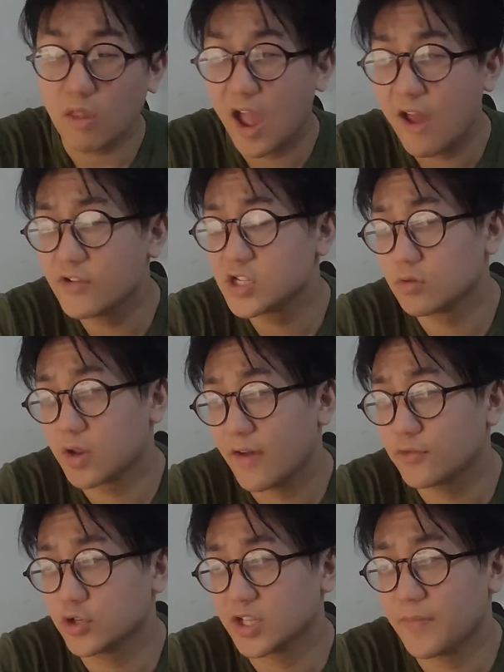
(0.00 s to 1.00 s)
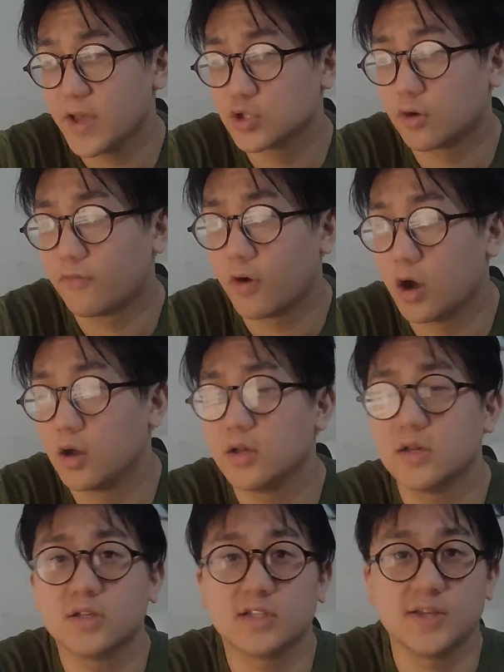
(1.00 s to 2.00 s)
Every single life choice I made so far
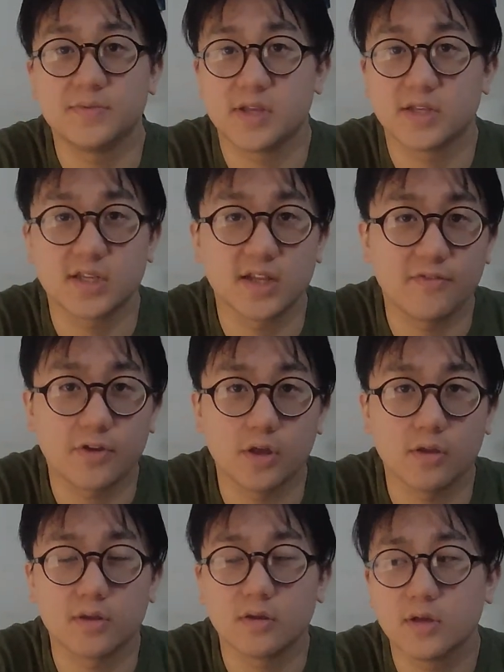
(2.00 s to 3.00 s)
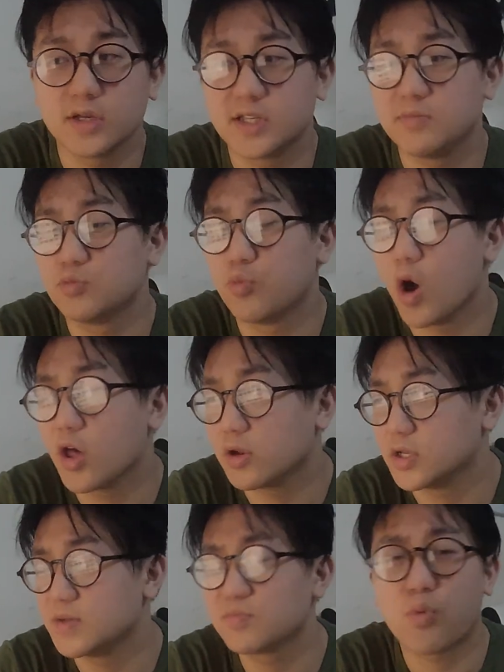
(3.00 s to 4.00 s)
seems insignificant, seems
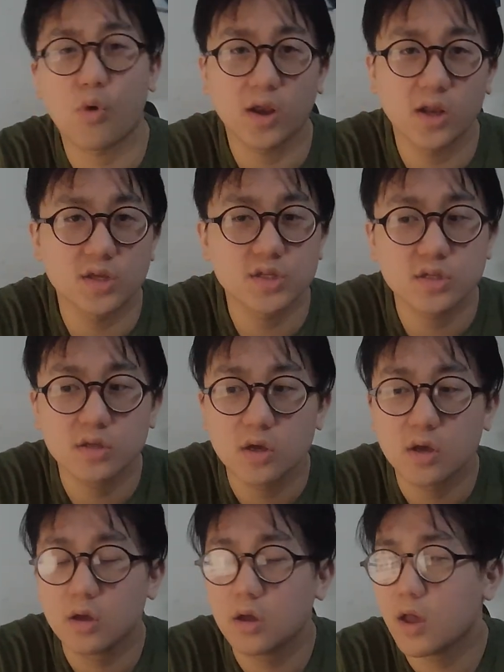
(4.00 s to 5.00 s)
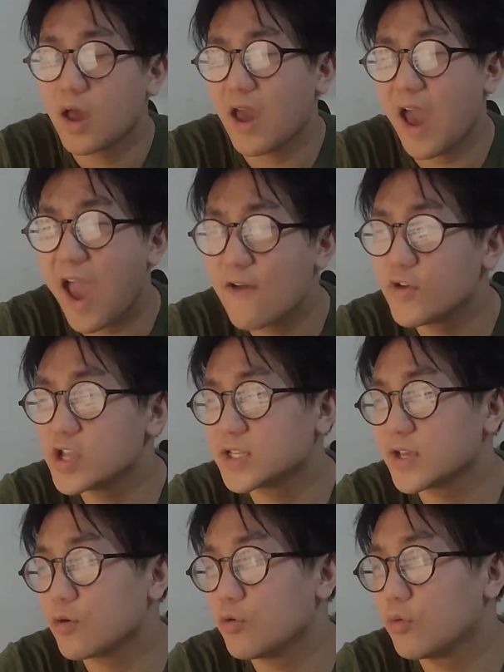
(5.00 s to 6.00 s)
worthless, seems pointless. Every
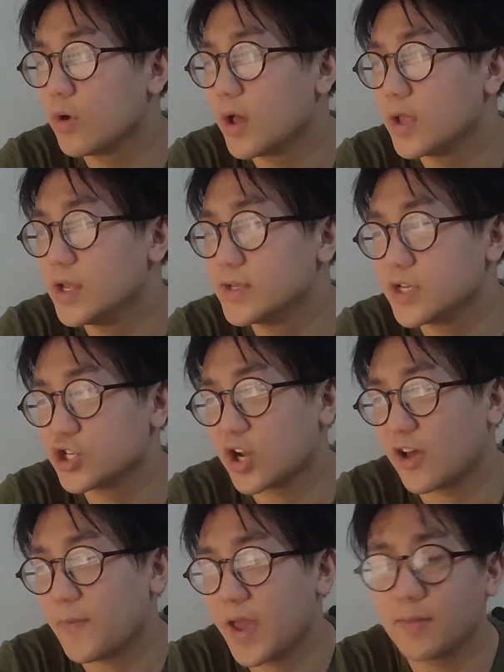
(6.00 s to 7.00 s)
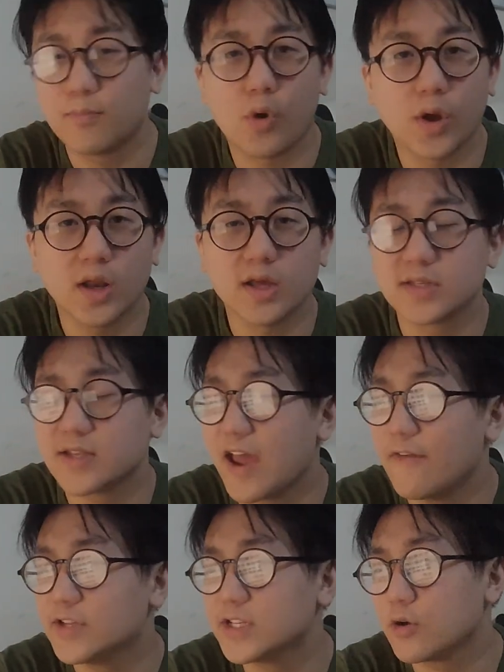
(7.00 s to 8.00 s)
single decision I made pointless.
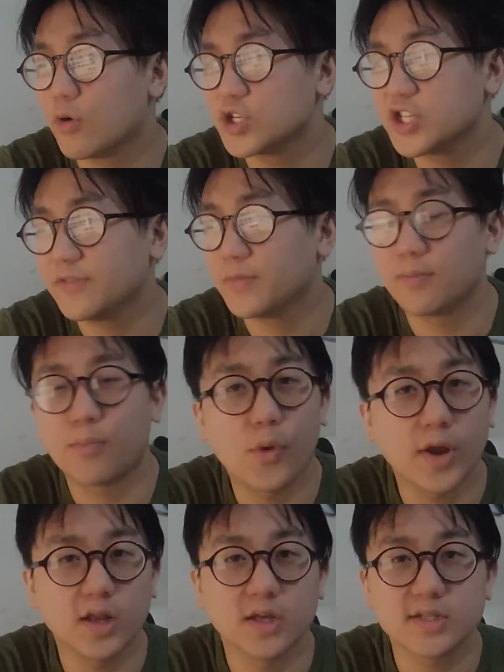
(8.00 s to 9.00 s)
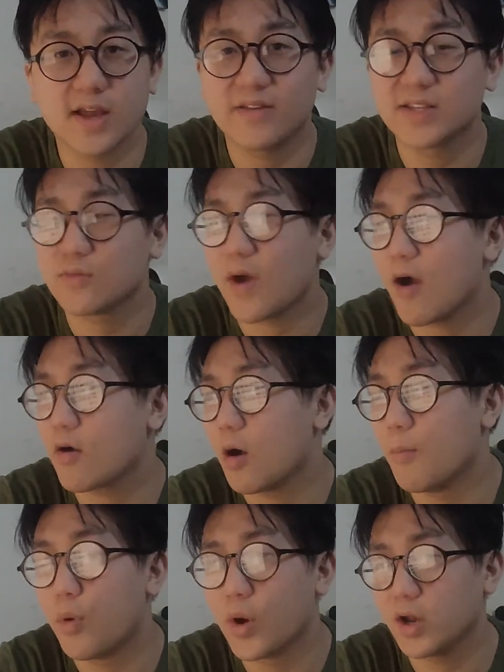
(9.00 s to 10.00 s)
Every single achievement pointless. Every single
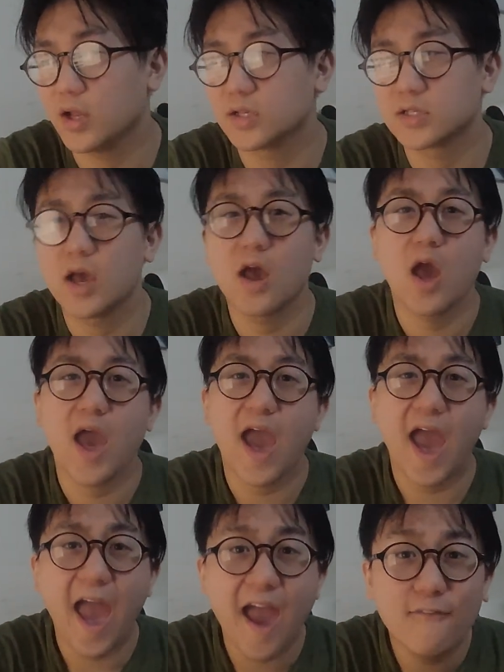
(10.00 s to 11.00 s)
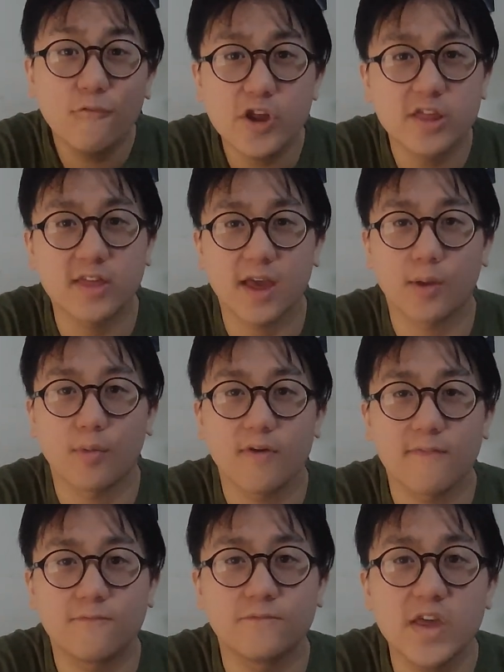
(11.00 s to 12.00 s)
outcome pointless everything
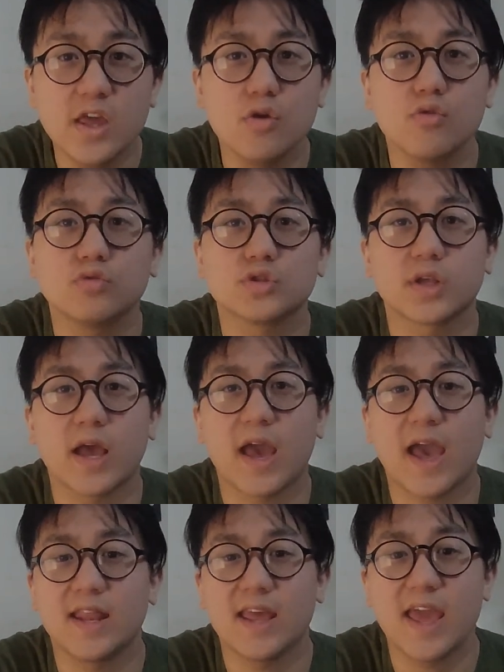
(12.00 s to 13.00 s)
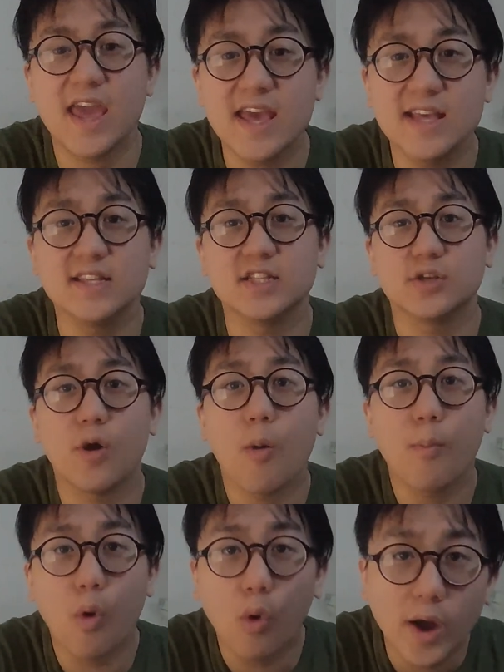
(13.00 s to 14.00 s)
feels and is
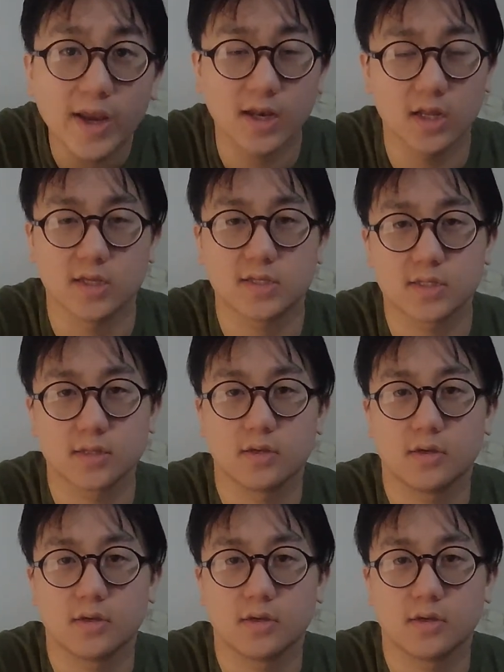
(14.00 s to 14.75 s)
pointless